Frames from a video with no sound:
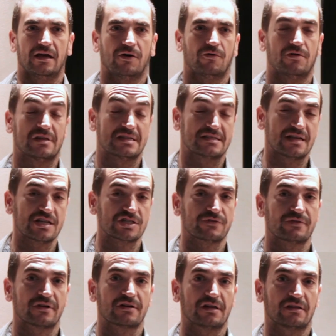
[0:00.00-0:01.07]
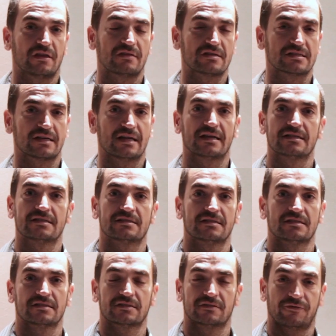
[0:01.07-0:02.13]
where the size of the grain in this case
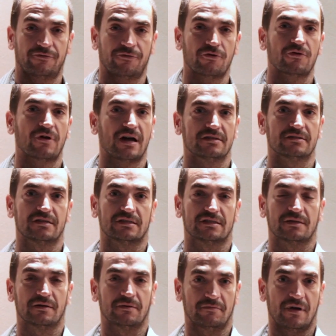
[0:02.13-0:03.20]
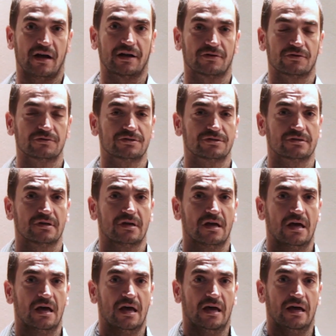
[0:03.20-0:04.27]
is 400 microns.
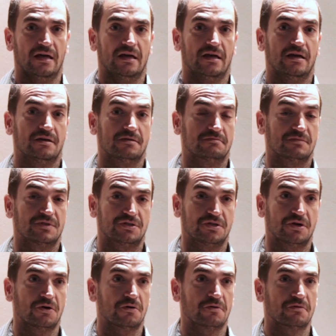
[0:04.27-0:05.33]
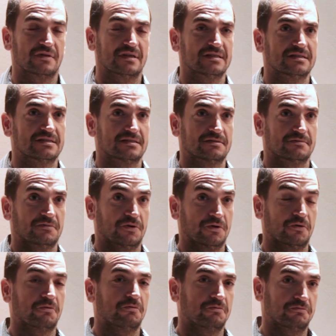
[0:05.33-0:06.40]
So this
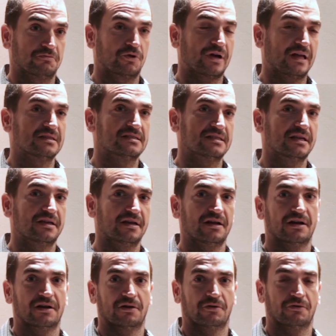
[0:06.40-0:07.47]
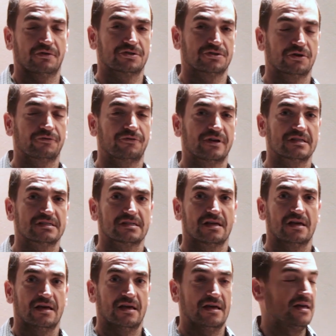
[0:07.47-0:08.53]
you can see here on the surface
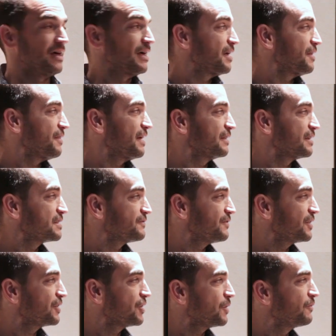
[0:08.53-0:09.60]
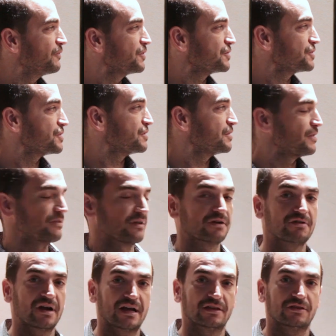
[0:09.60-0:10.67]
that it's very obvious the
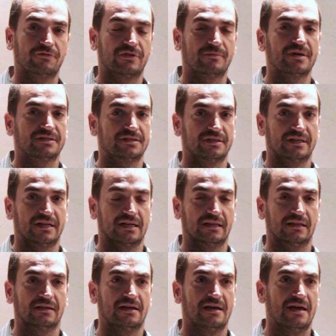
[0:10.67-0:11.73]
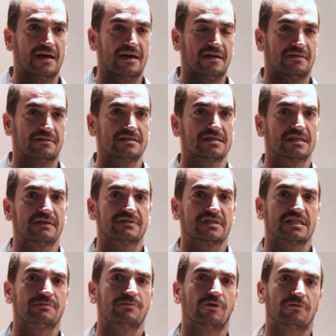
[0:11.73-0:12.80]
grain of the material. This gives
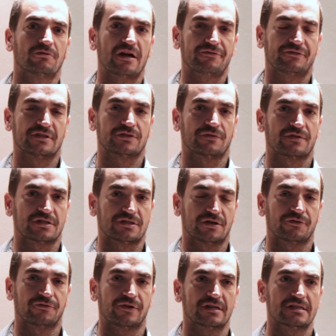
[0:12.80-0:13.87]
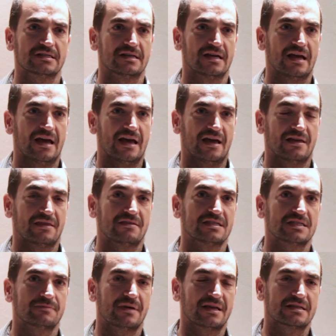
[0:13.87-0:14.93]
a small roughness on the surface, and
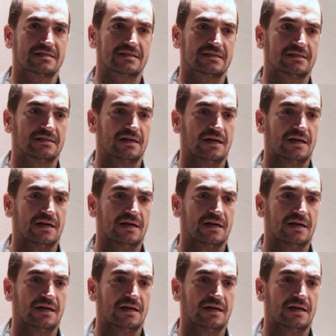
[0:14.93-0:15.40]
this makes it